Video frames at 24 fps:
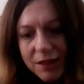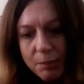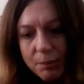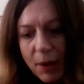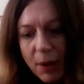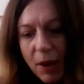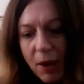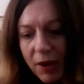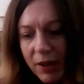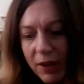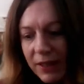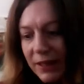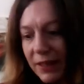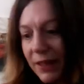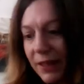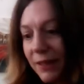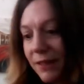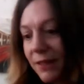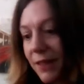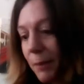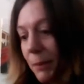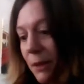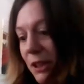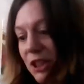partly
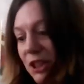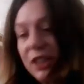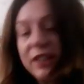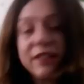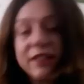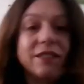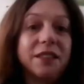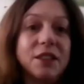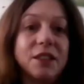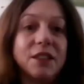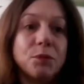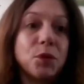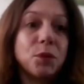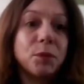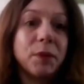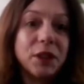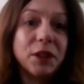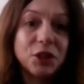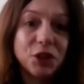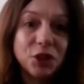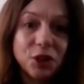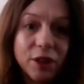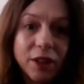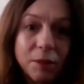these images, these
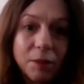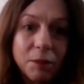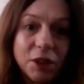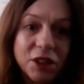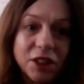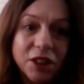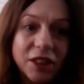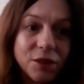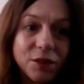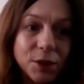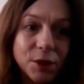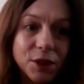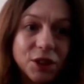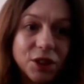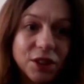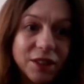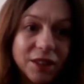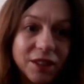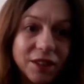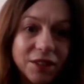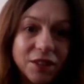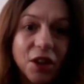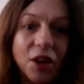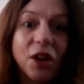promotional images, which at
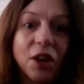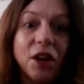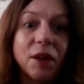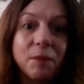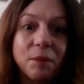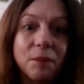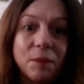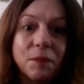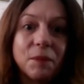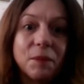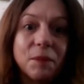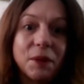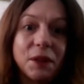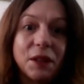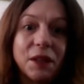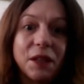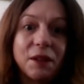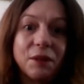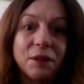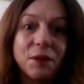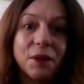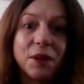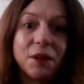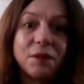the time,
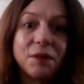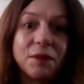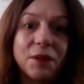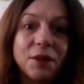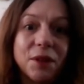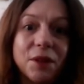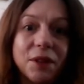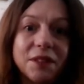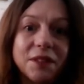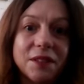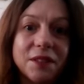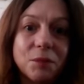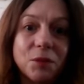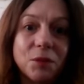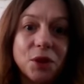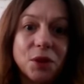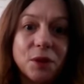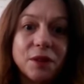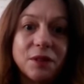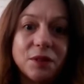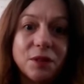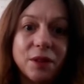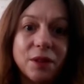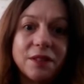were quite
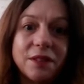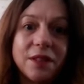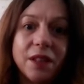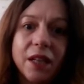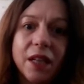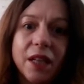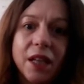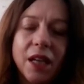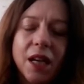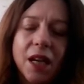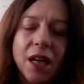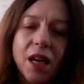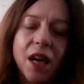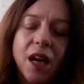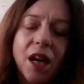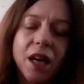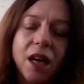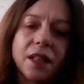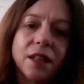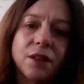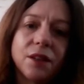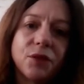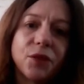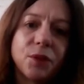sumptuous. So
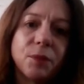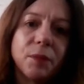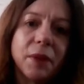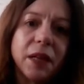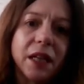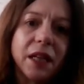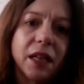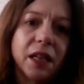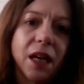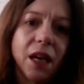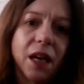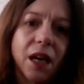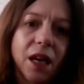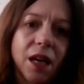I think for me,